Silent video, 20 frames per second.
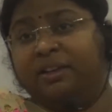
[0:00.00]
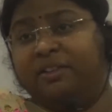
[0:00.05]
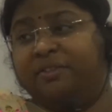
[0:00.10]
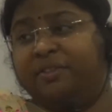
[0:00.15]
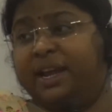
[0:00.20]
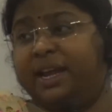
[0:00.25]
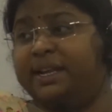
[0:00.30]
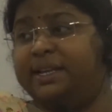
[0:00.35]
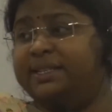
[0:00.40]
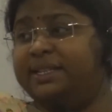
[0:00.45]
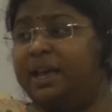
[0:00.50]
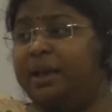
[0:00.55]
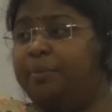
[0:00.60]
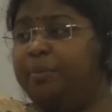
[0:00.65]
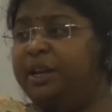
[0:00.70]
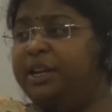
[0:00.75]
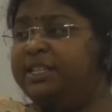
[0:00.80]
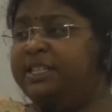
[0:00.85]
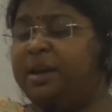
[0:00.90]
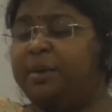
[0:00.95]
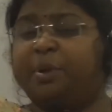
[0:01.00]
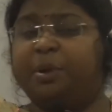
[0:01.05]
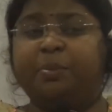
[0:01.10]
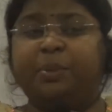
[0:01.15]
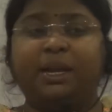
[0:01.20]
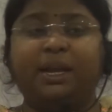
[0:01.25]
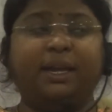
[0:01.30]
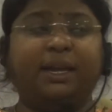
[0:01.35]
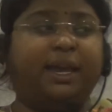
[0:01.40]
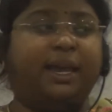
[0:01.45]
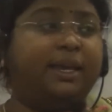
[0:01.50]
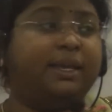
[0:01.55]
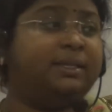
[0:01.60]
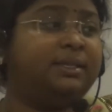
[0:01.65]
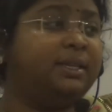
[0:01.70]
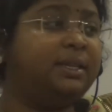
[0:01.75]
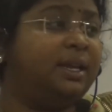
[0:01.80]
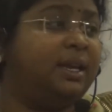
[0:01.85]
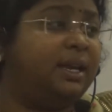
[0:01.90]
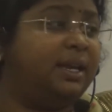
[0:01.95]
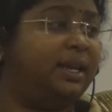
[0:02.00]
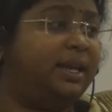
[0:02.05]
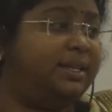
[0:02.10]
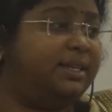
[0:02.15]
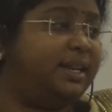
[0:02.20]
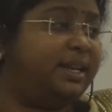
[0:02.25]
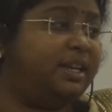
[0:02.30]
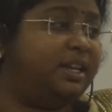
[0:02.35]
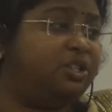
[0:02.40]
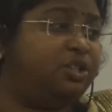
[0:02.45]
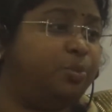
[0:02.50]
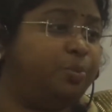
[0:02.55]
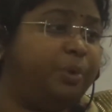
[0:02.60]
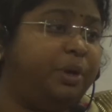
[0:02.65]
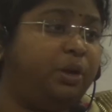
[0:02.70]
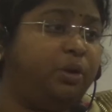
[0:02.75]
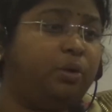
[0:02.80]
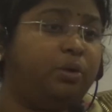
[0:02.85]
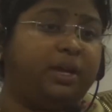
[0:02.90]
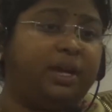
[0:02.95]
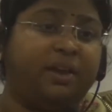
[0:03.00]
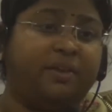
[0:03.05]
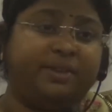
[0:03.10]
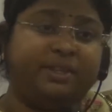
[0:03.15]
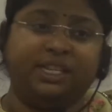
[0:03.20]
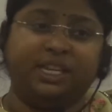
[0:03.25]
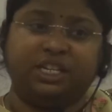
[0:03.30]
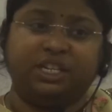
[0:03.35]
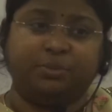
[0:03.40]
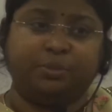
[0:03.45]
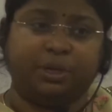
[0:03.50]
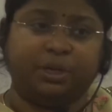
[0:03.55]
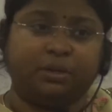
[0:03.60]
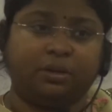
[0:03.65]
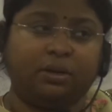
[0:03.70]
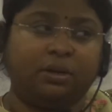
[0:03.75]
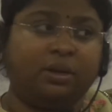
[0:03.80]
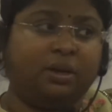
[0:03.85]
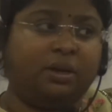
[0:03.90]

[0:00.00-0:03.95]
For example, in Sabarimala case, recently Supreme Court gave a judgment.